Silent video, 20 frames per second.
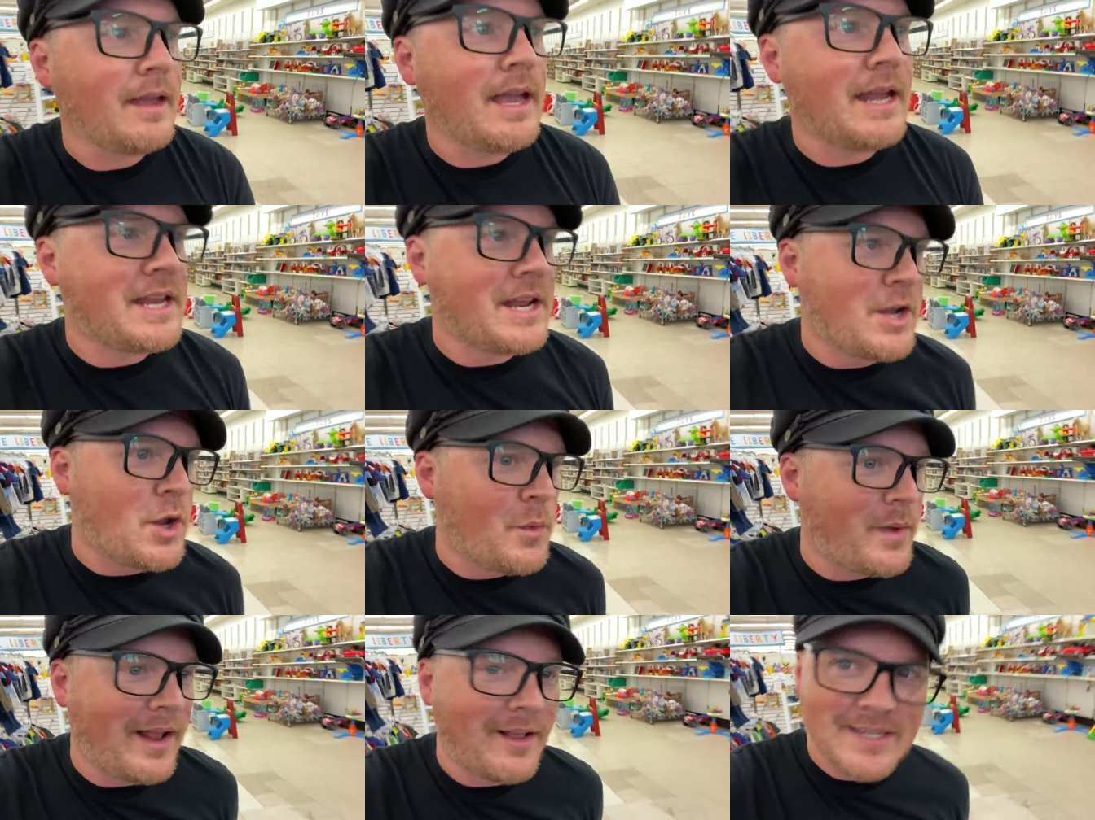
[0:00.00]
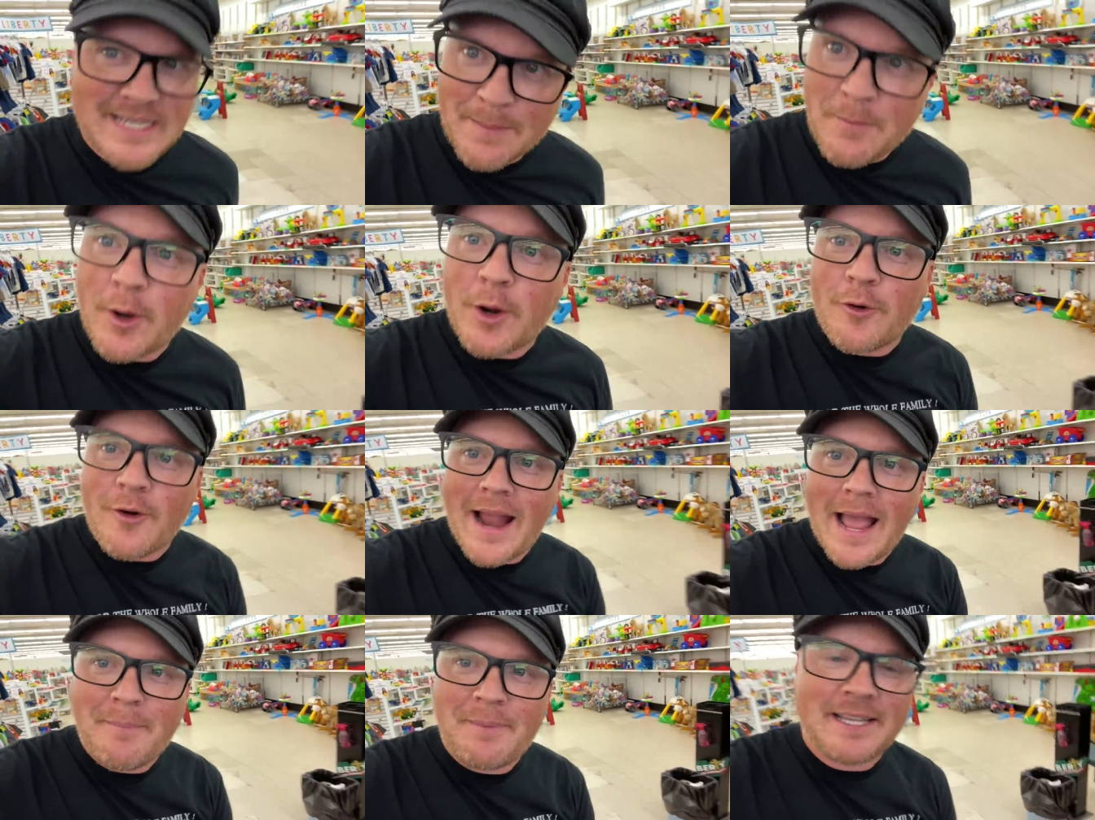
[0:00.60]
And you know what else I'm gonna
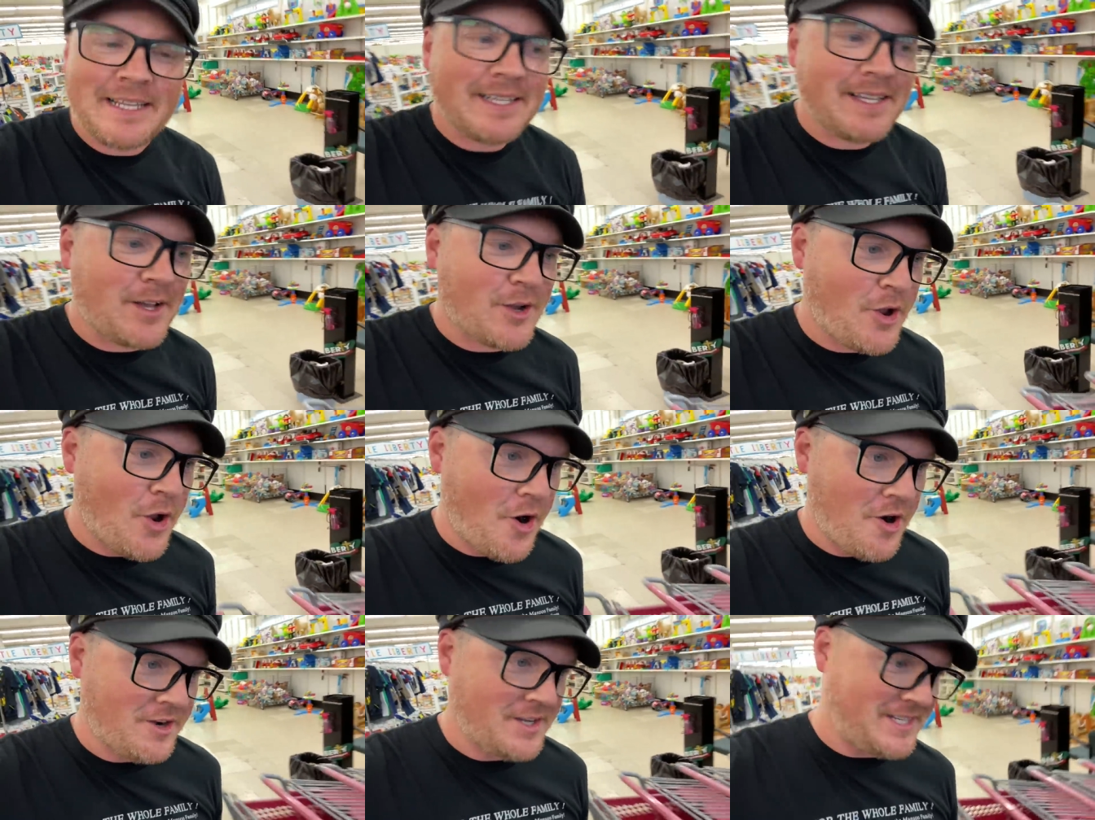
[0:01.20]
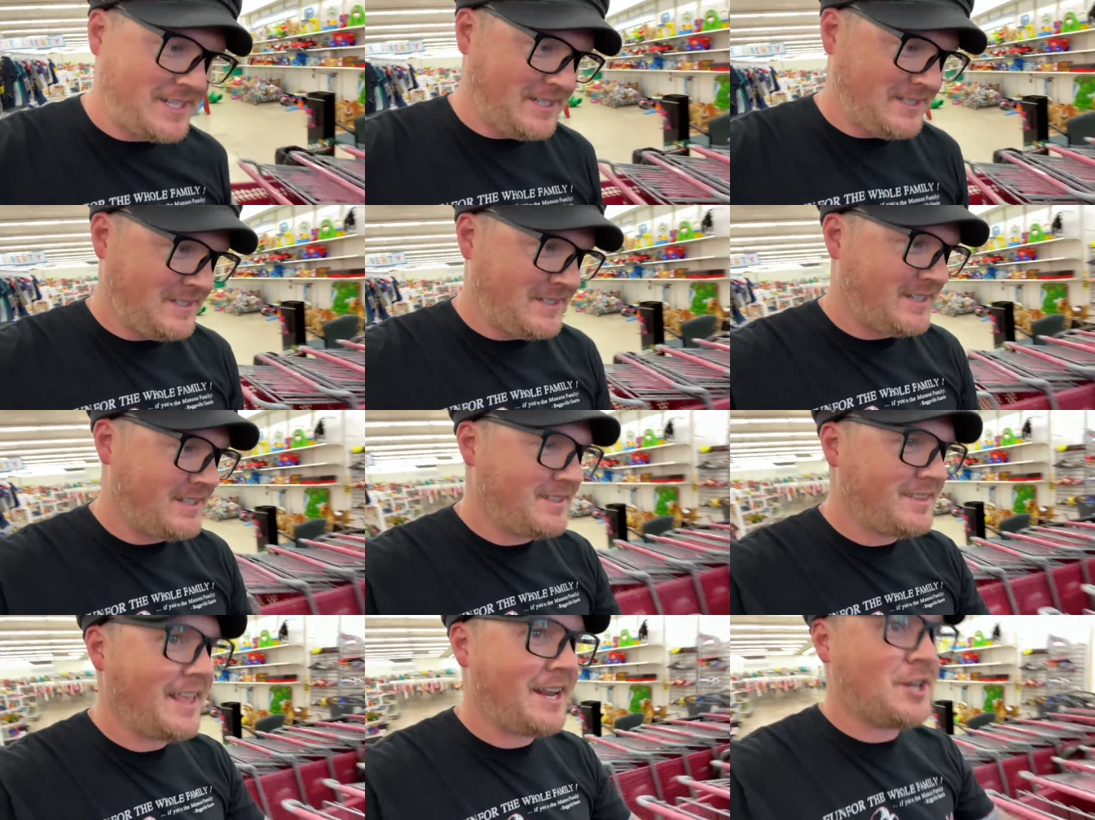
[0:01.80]
grab? A cart
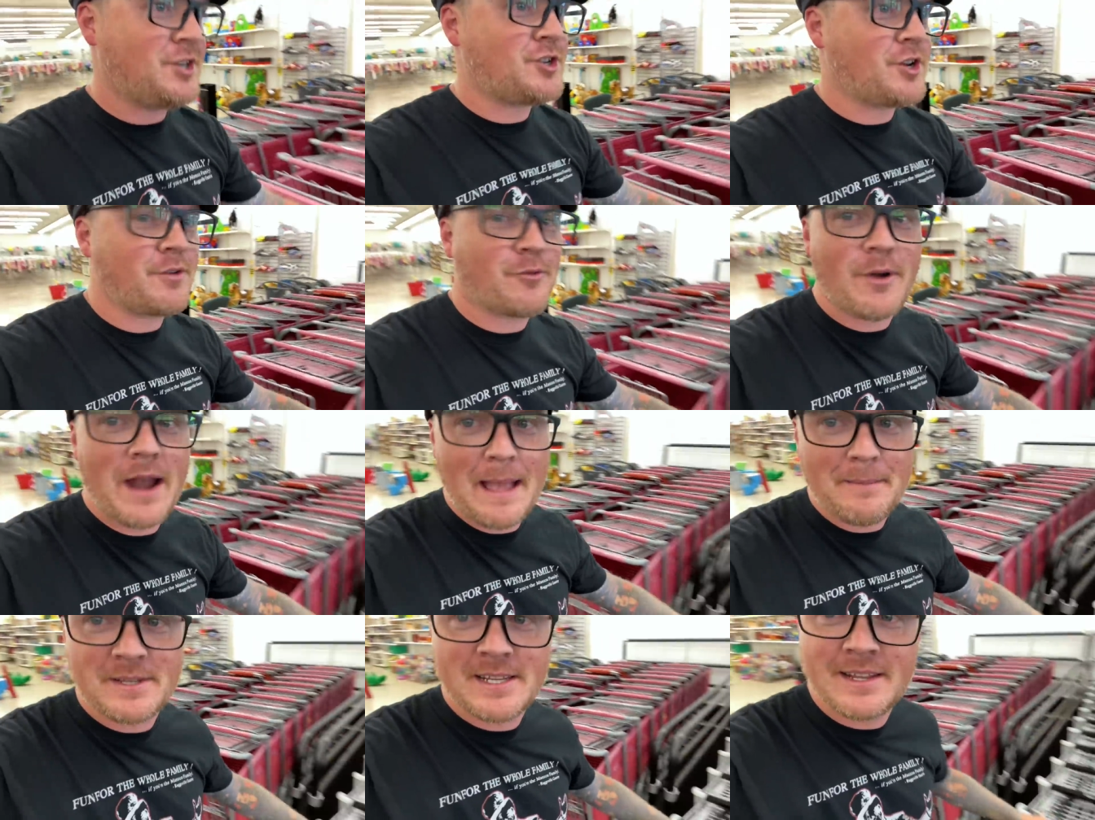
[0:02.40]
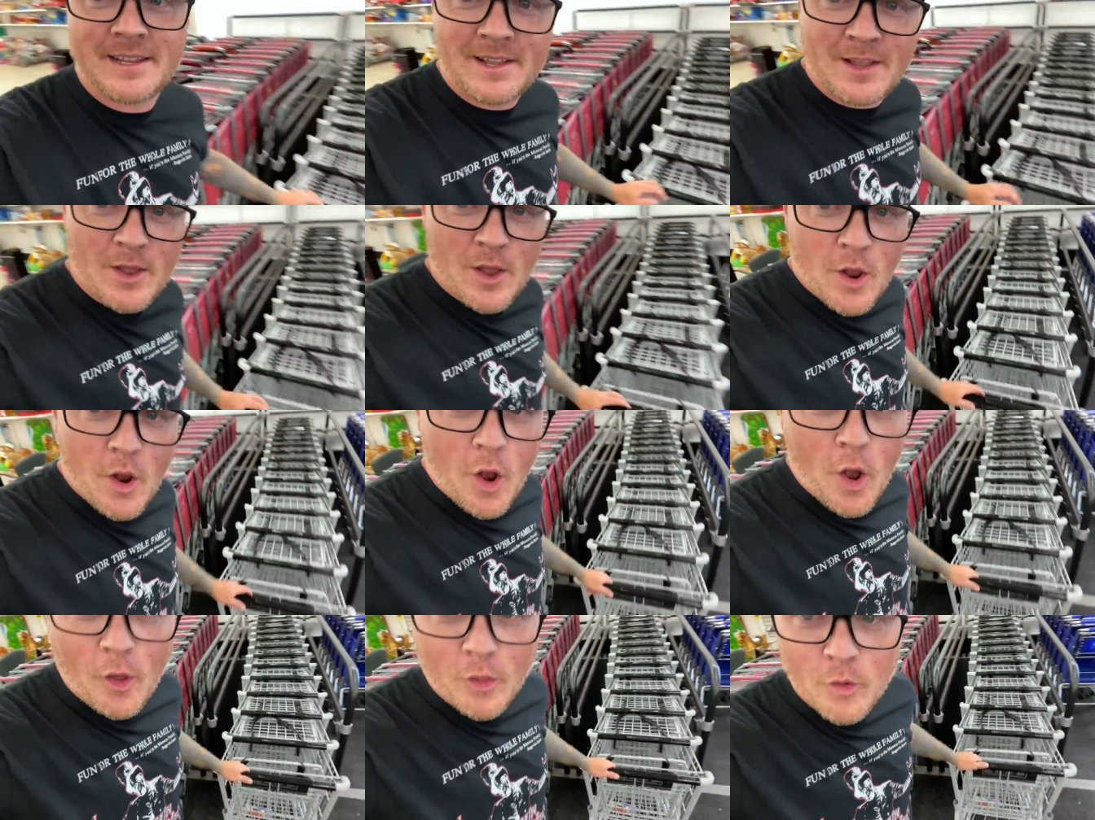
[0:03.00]
that I should have grabbed
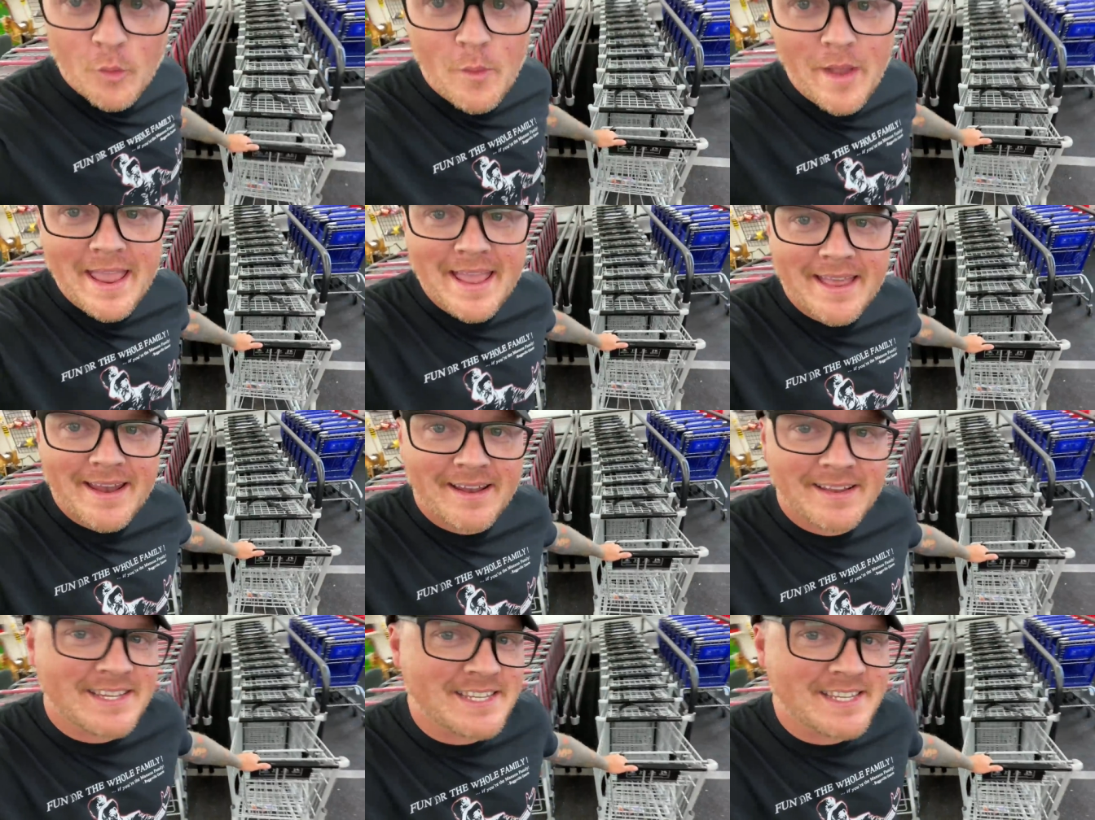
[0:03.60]
on the way in.